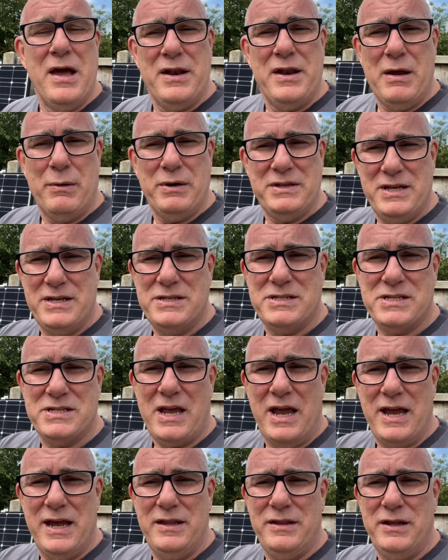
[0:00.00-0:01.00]
Now I did
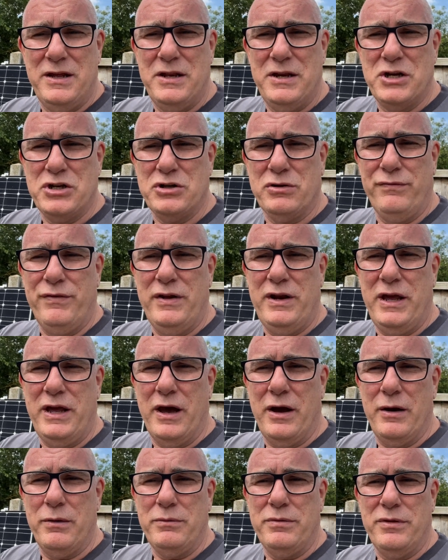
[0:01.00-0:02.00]
say in the initial
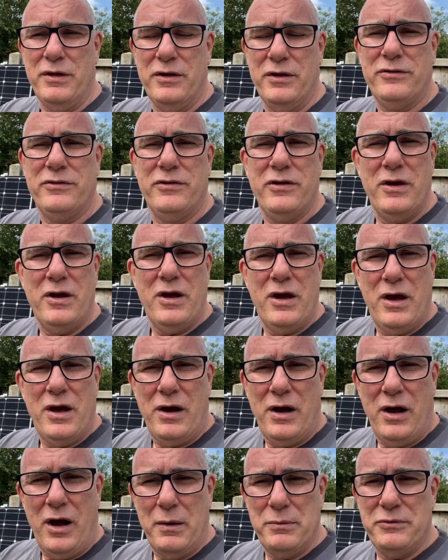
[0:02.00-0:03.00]
video that
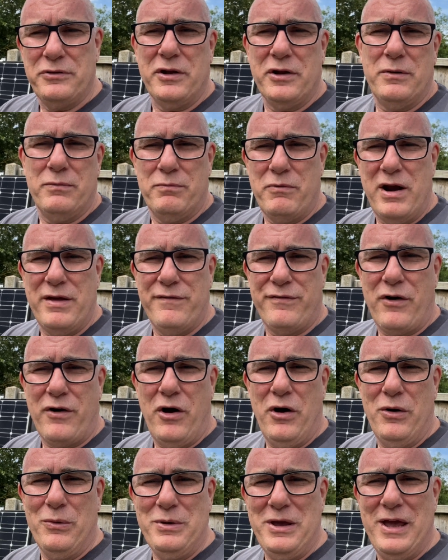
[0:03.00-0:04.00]
I was going to run it for a
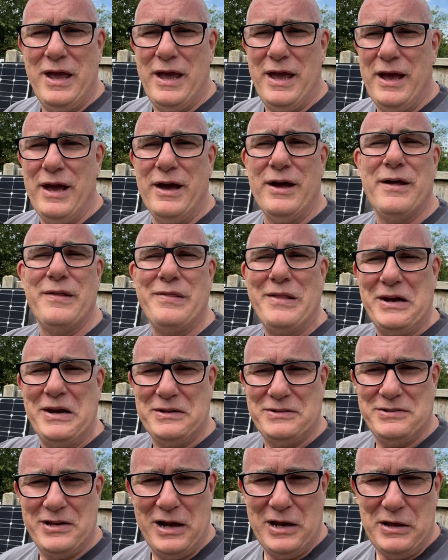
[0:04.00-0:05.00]
whole year, then
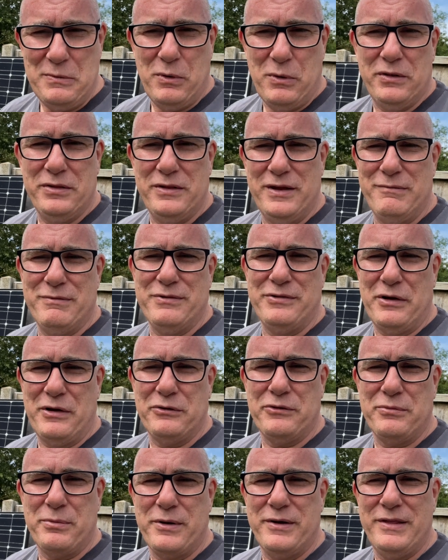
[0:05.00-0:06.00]
I'd tell you what the
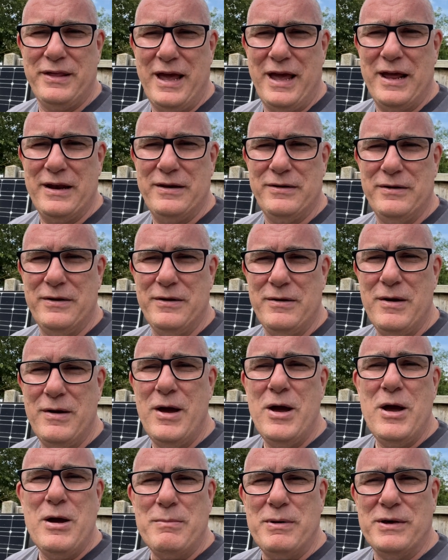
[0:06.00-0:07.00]
results were at the end.
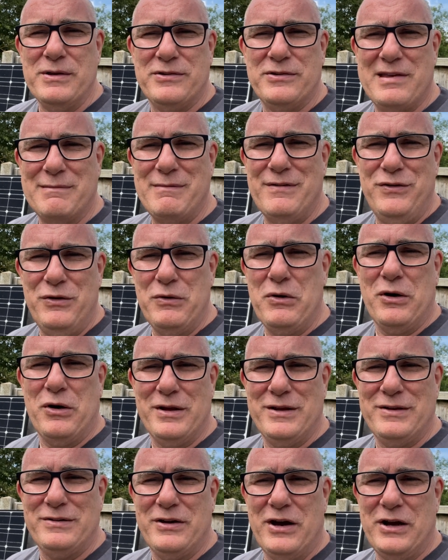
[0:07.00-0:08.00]
But some of you got
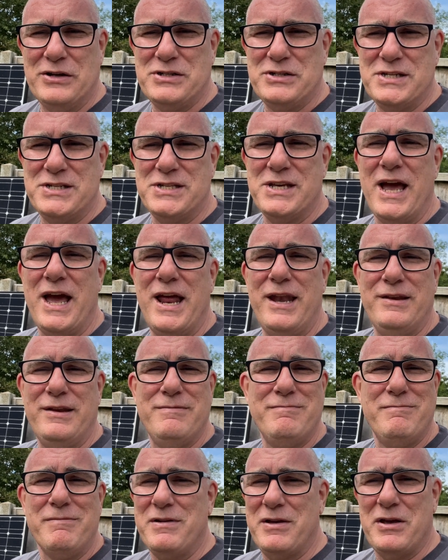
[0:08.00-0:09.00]
in touch and said,
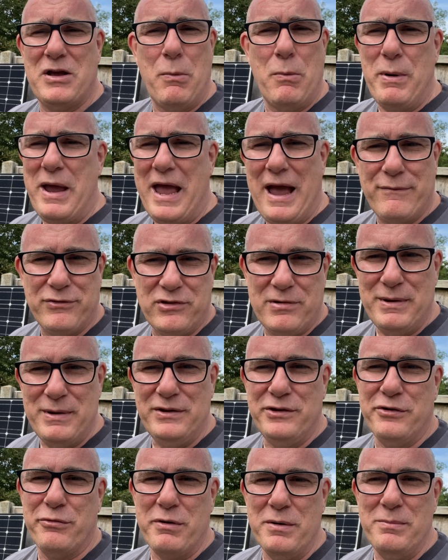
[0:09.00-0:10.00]
can we have some
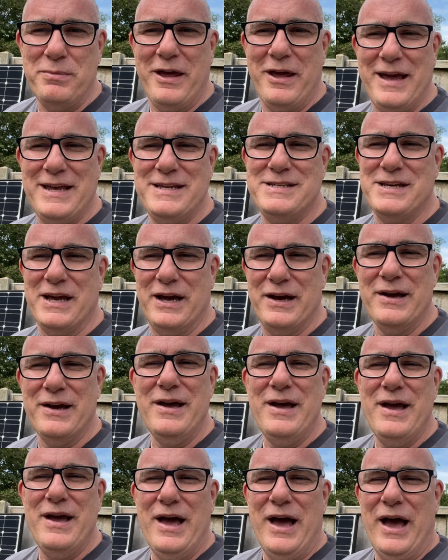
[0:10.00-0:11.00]
interim data?
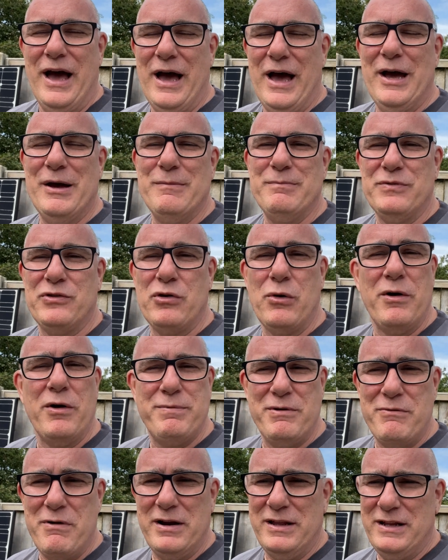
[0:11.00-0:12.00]
So I've
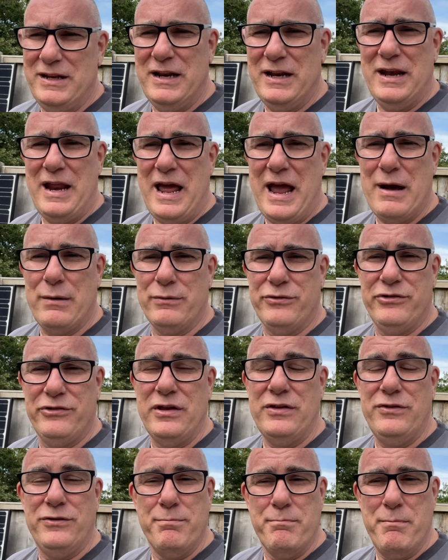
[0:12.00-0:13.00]
been running it now
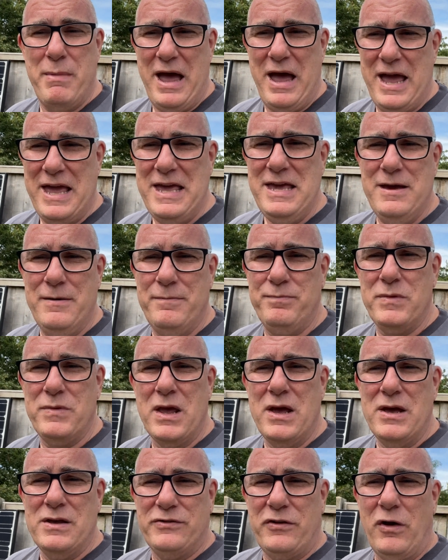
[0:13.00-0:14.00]
since May.
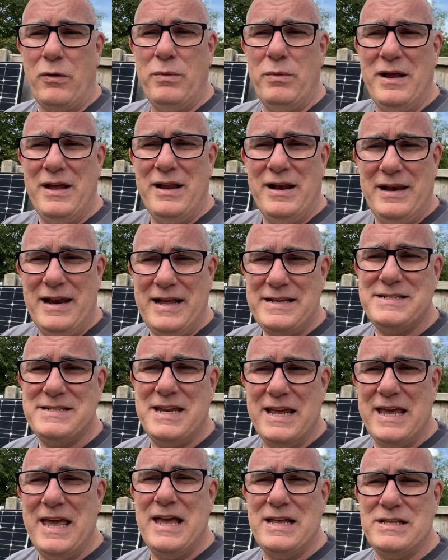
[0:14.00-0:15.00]
So let's
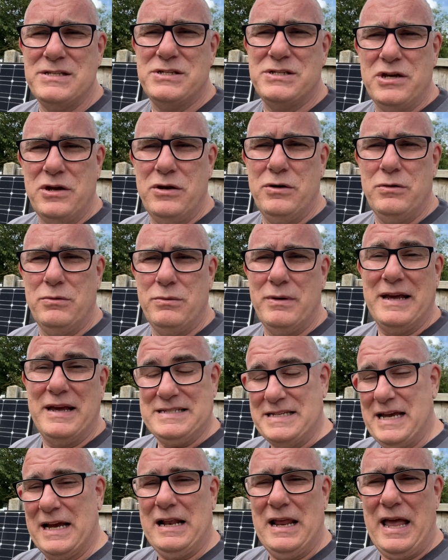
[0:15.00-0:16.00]
dig into
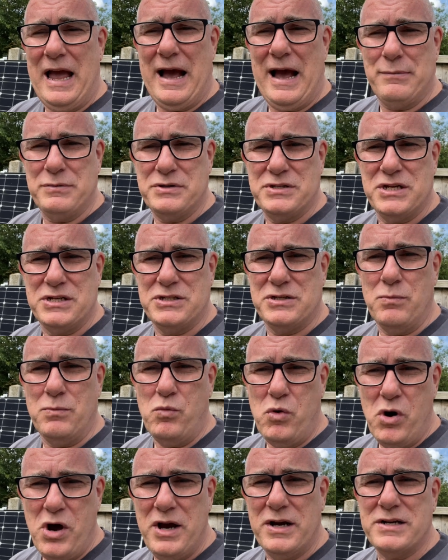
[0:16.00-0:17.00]
exactly how the system
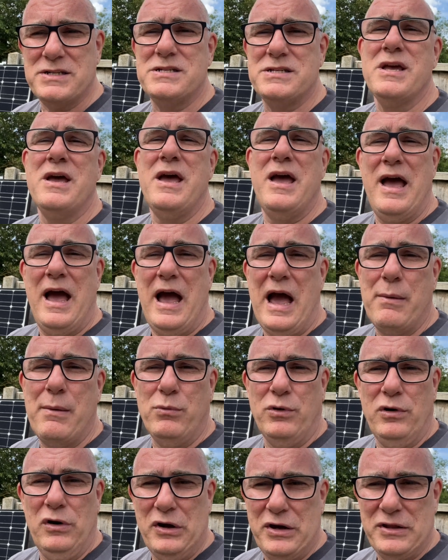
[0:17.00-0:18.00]
works, and
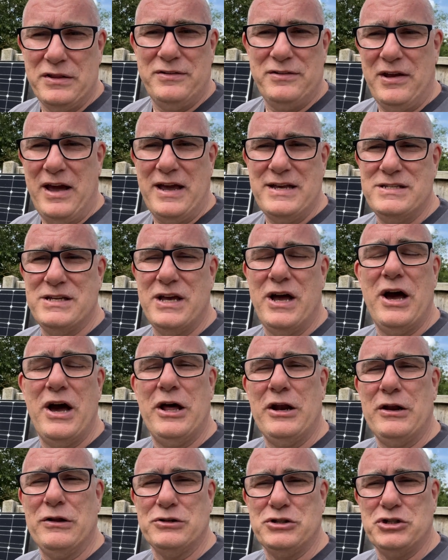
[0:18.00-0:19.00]
we'll look at the data
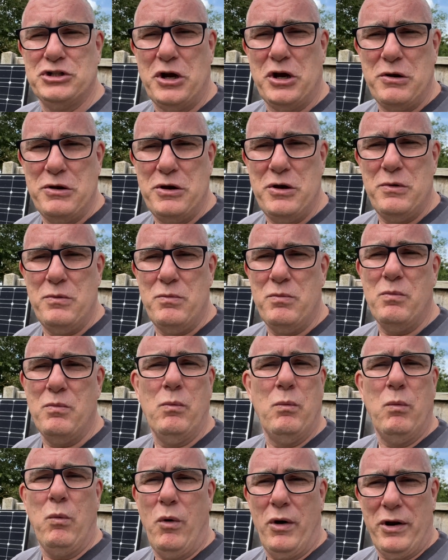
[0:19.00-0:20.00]
and I'll show you
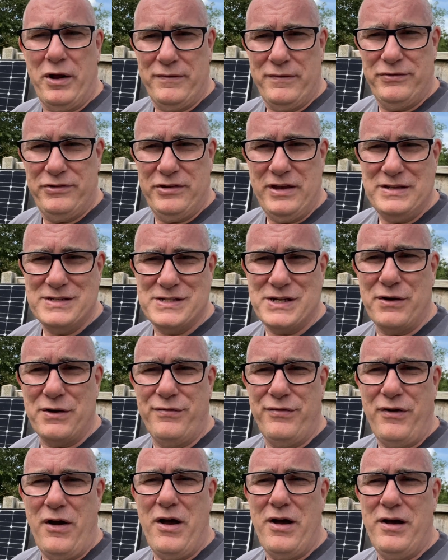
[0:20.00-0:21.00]
what I've seen so
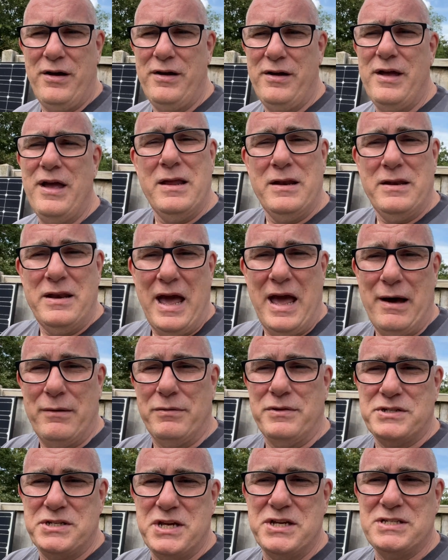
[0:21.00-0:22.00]
far. Now,
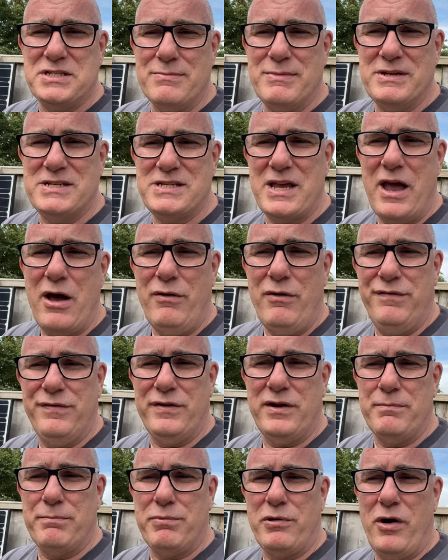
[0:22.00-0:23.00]
the system itself
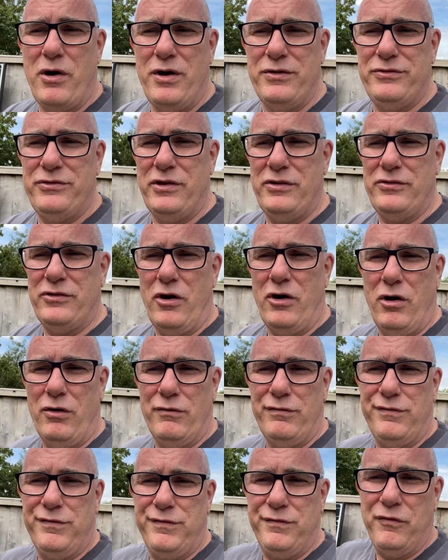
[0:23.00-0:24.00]
comprises
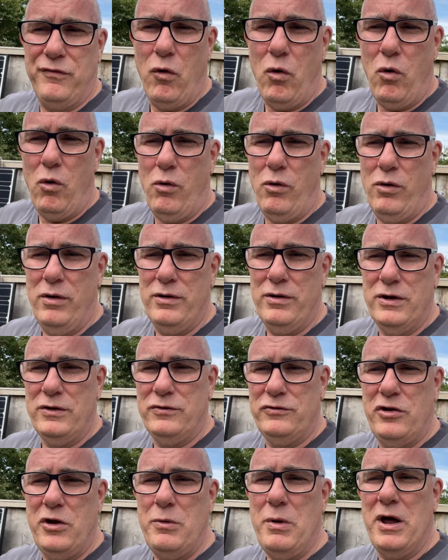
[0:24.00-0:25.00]
of four
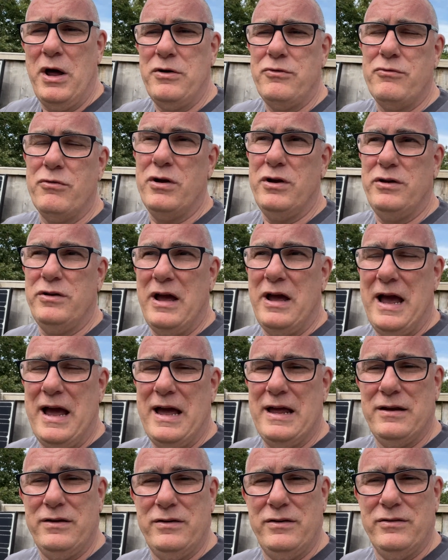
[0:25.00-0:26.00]
200
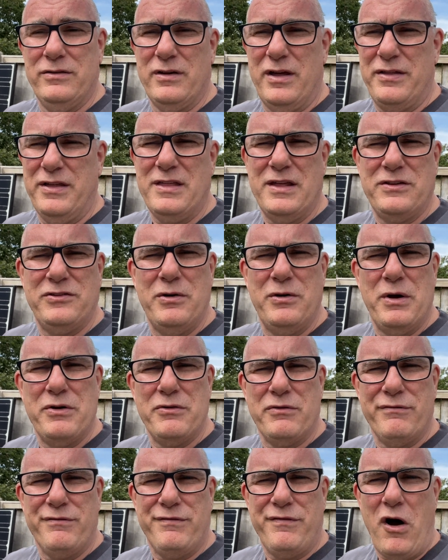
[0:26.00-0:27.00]
and I think they're
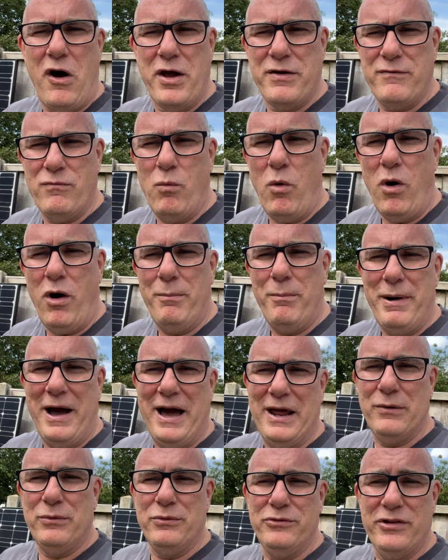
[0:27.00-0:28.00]
205 watt
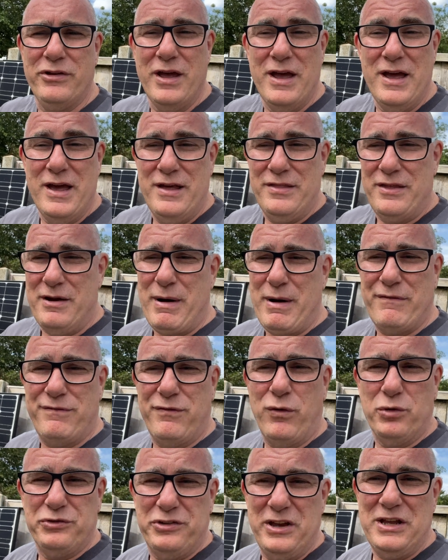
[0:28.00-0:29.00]
panels. They're about
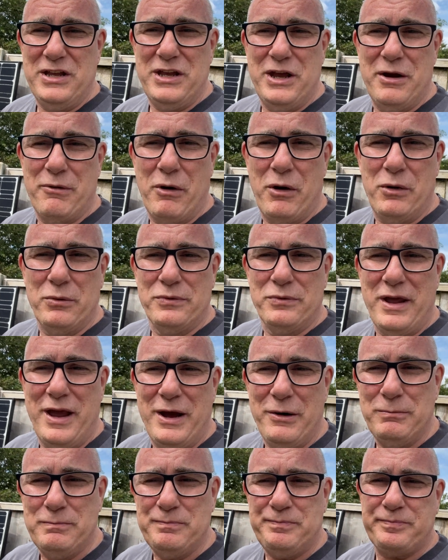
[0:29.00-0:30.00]
14 year old
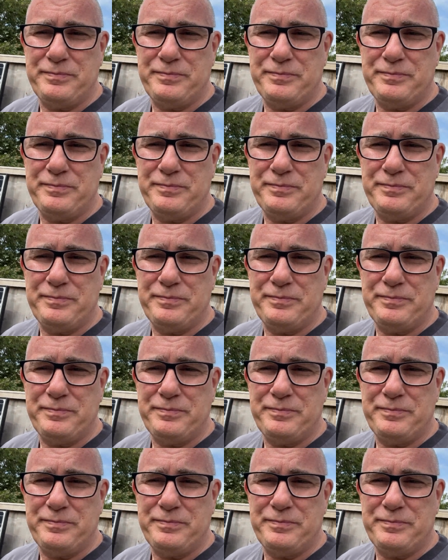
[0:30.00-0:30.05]
now.